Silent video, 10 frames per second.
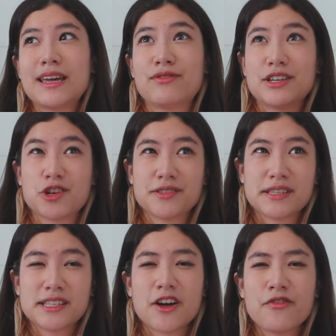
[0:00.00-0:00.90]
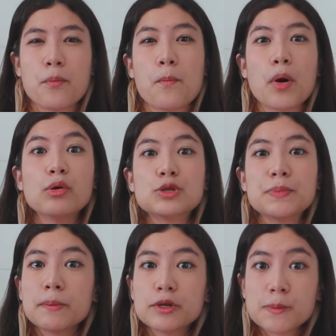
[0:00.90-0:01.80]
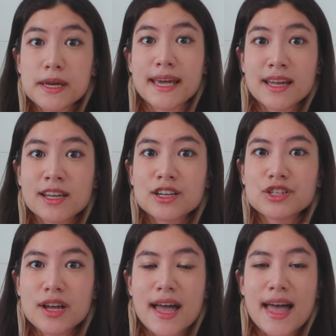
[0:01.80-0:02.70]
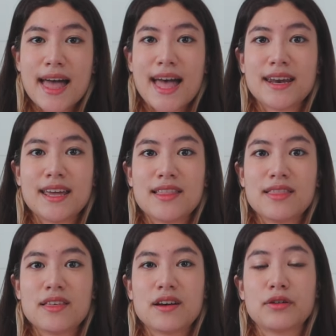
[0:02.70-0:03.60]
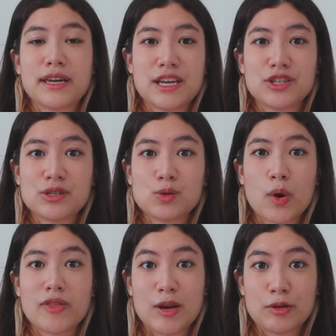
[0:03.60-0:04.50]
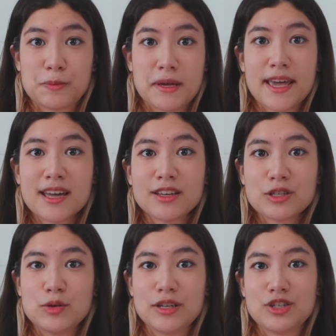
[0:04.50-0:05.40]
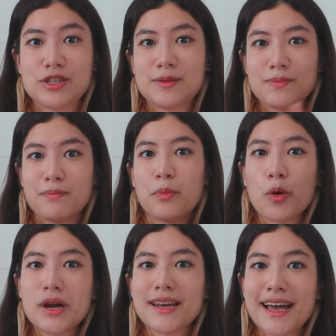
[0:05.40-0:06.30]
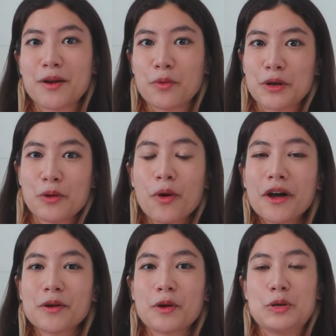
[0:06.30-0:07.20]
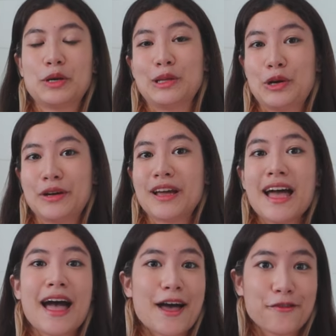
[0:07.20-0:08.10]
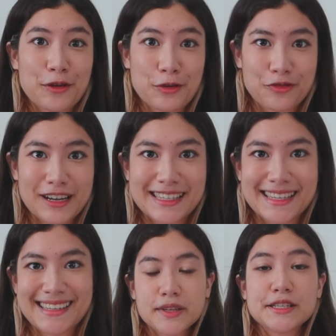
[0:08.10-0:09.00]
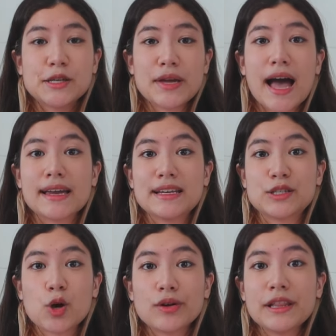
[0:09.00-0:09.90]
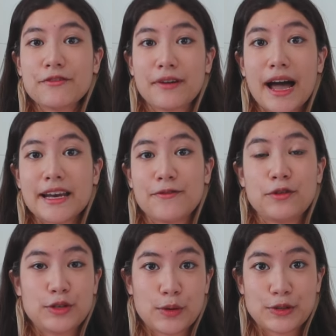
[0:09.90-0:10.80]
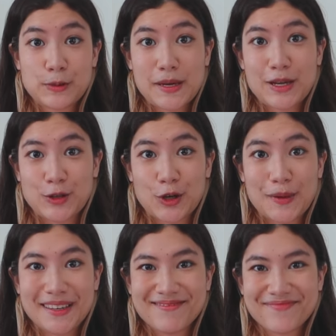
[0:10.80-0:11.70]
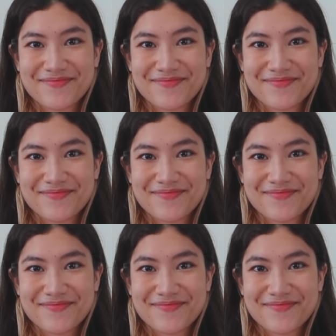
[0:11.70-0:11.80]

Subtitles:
In restaurants and stuff, most people speak English, and in the occasions where they don't speak English, you can just point at what you want or you can learn a few phrases. So yeah, it is totally fine if you don't speak German.